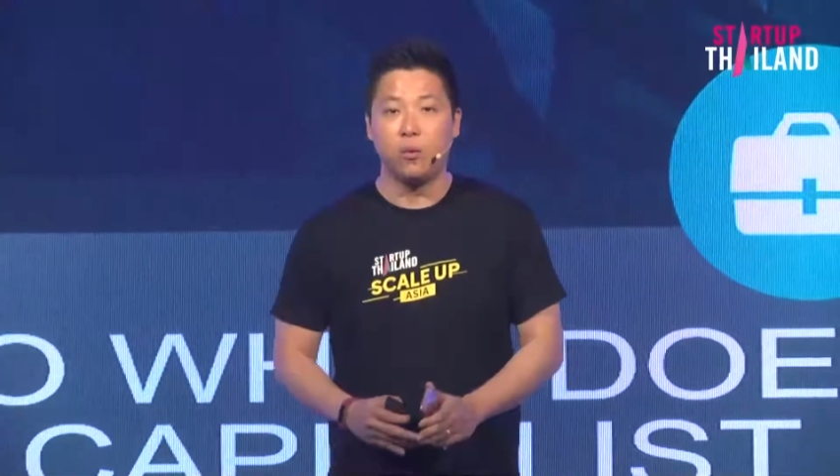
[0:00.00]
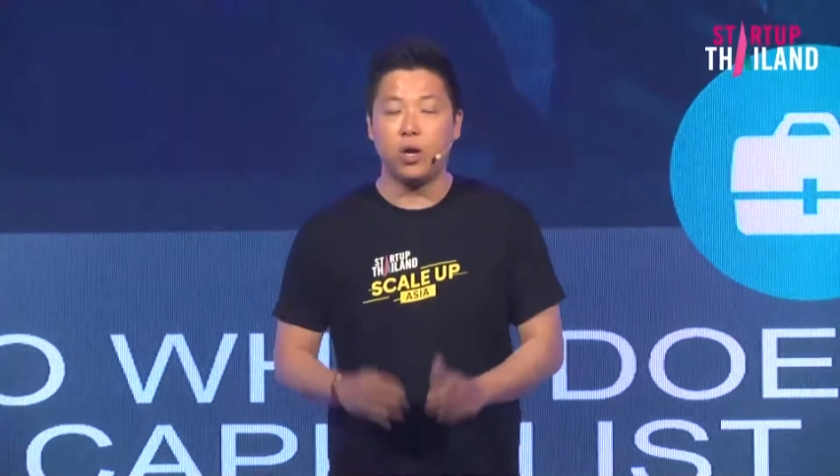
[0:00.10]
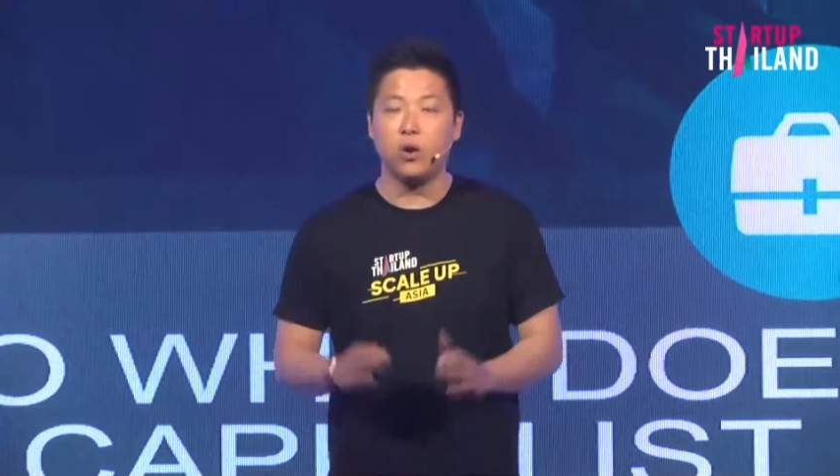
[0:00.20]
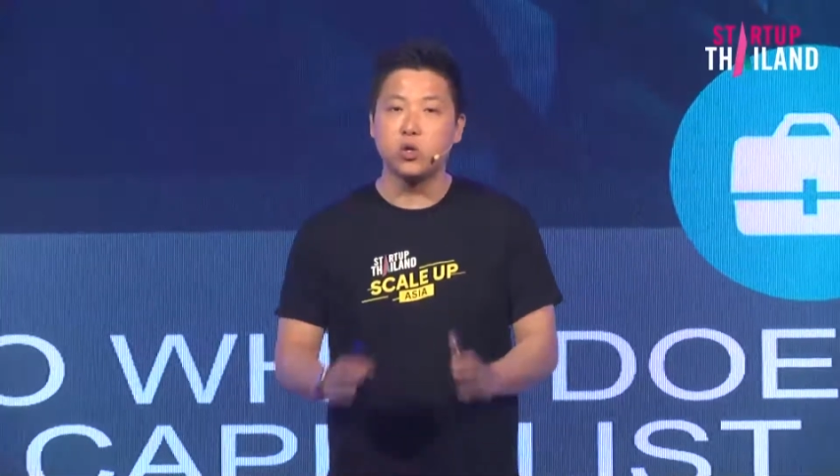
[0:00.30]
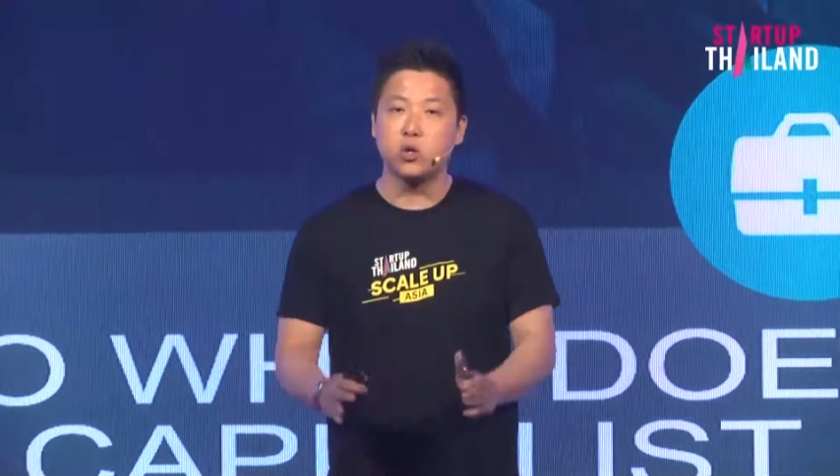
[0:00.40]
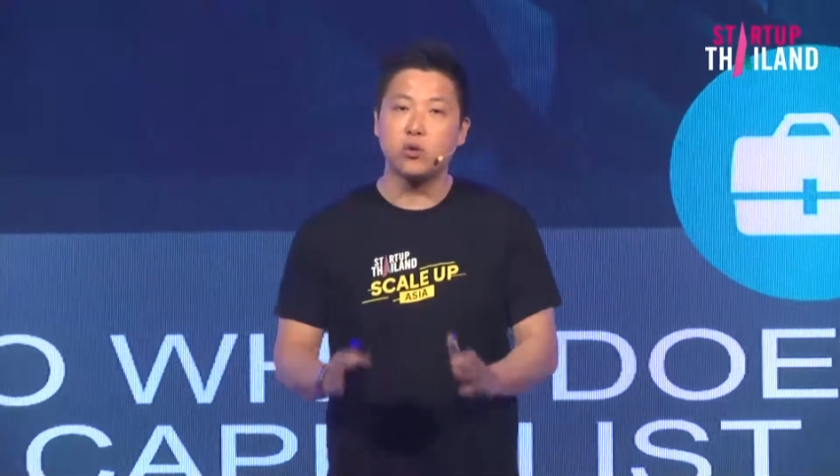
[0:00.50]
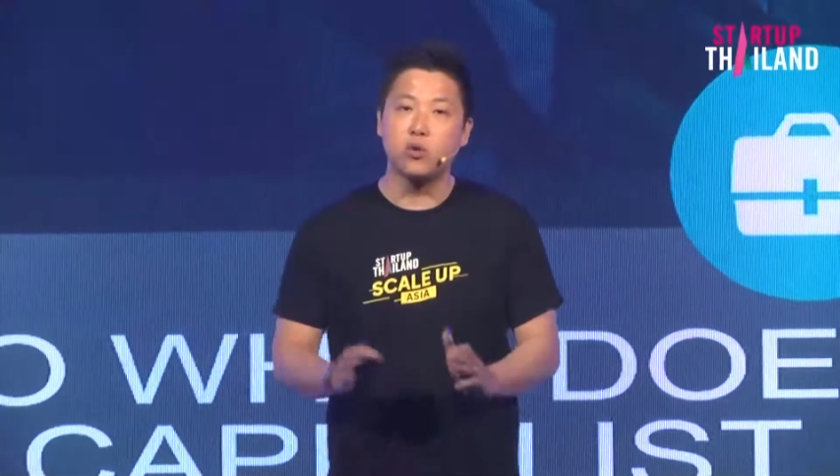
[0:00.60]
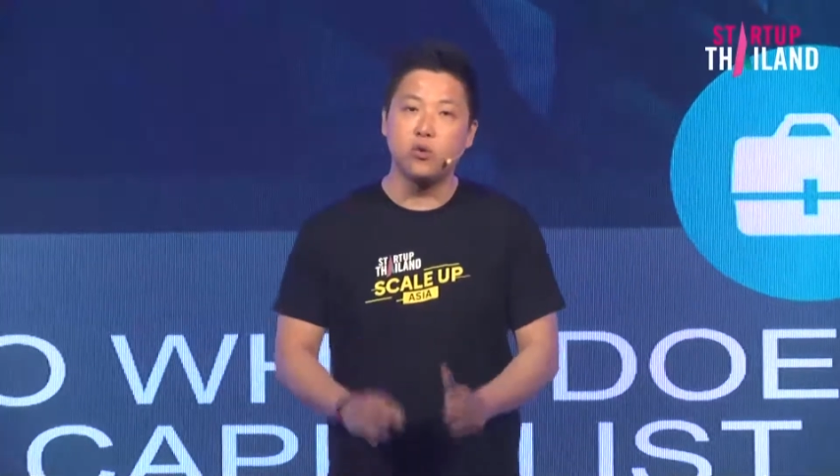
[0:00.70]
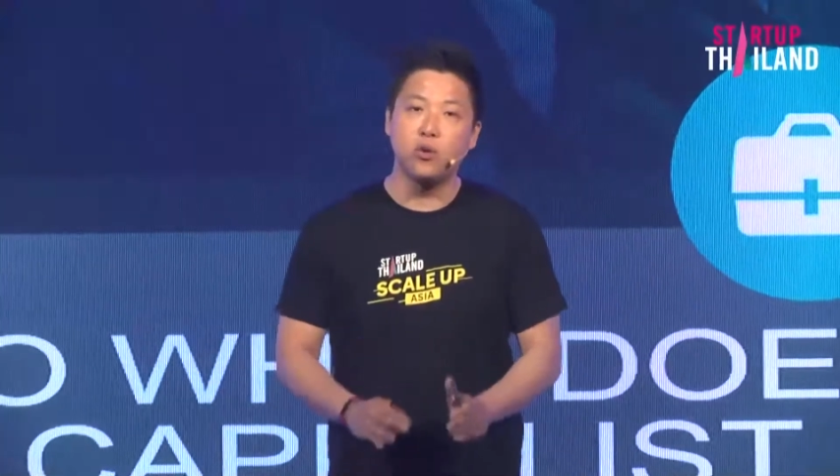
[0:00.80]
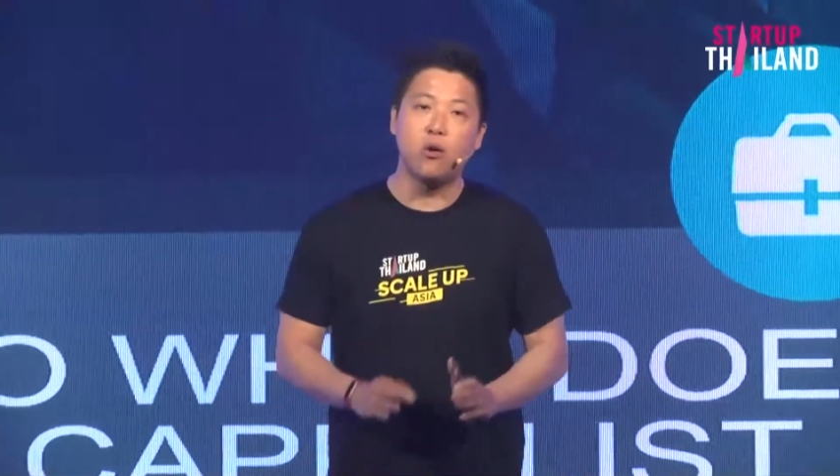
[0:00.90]
We also
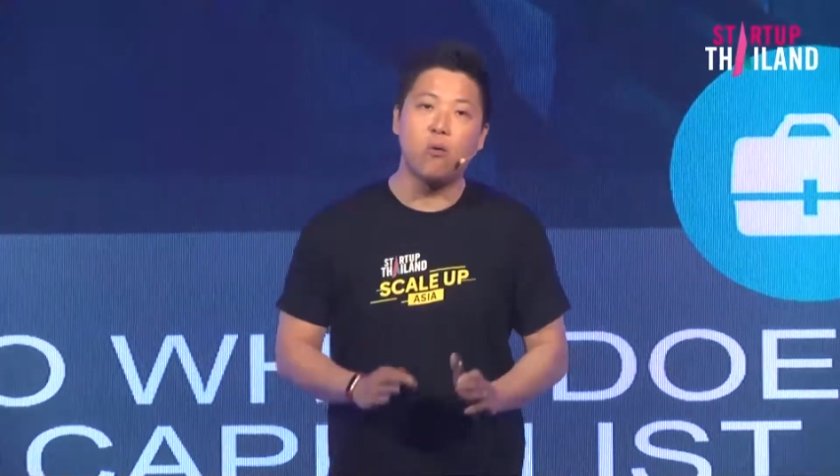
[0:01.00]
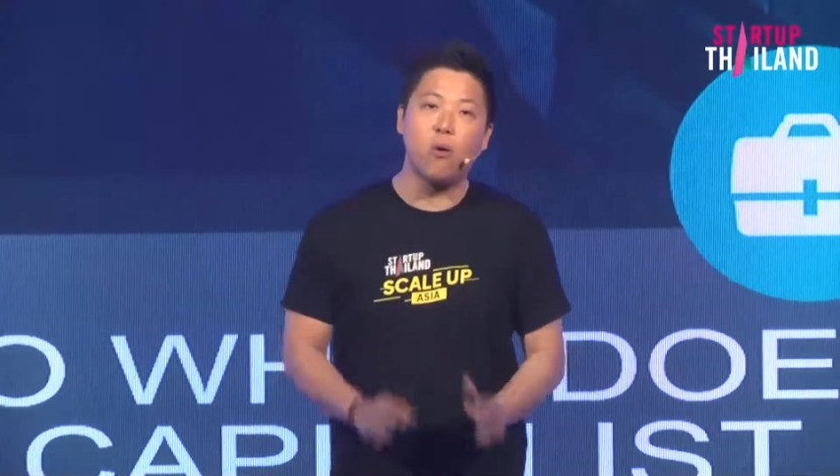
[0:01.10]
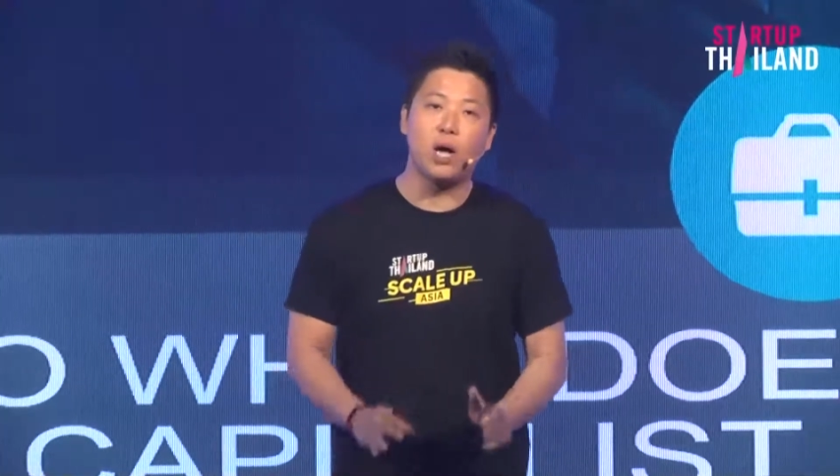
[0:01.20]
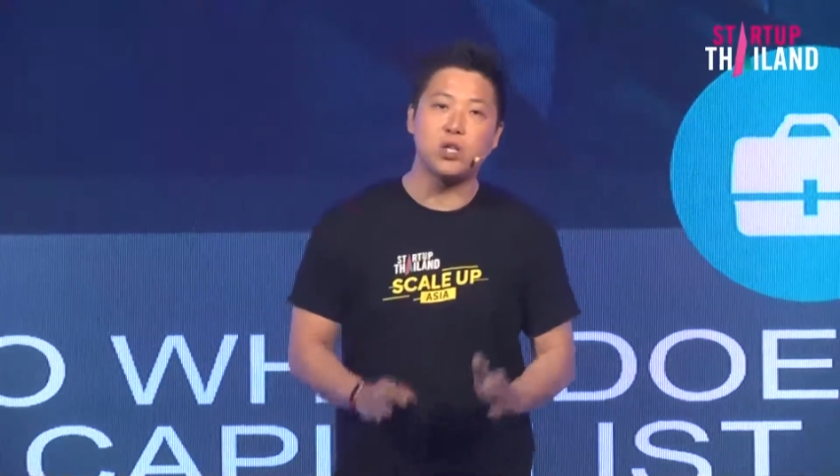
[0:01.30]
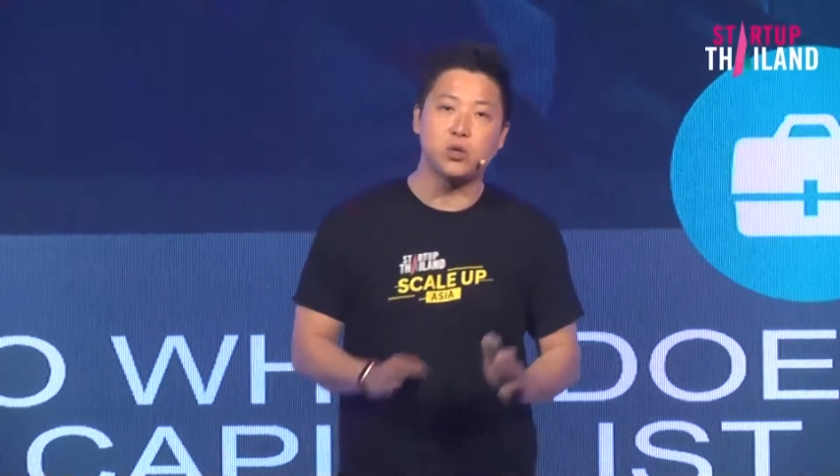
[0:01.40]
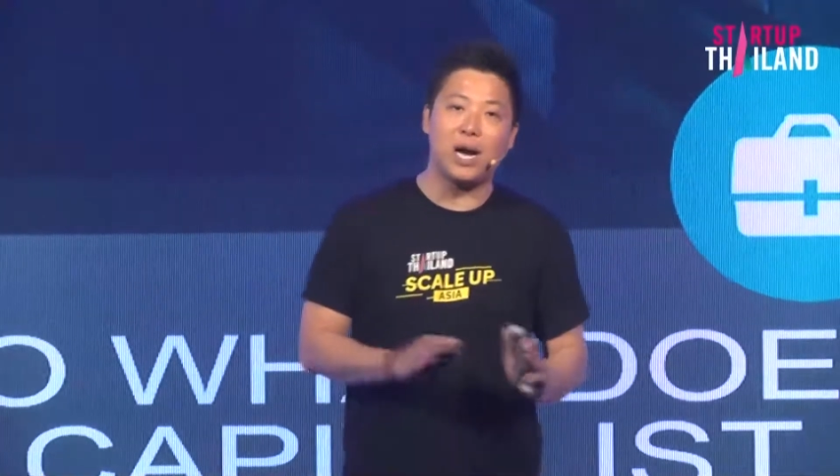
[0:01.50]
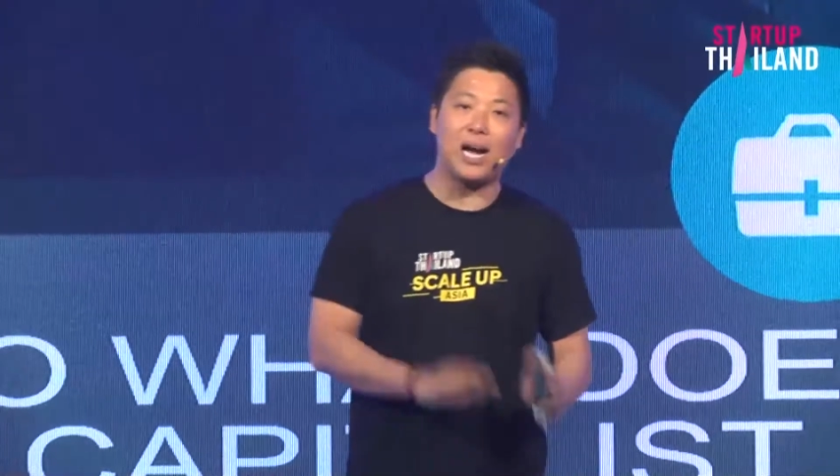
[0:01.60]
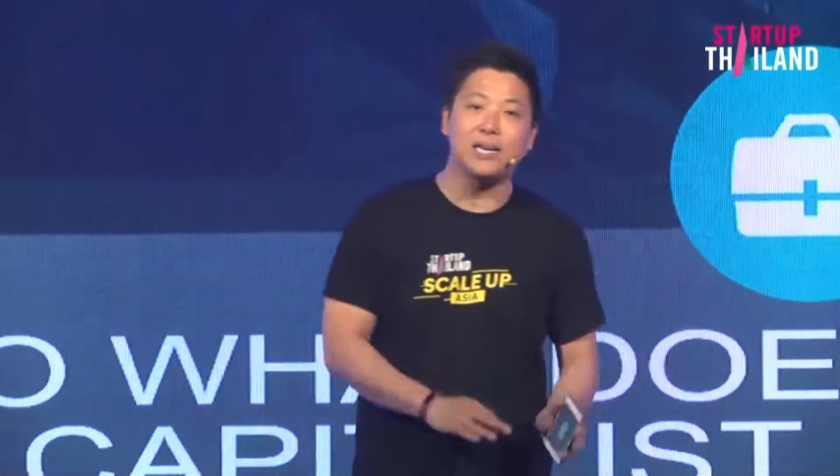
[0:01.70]
do not want to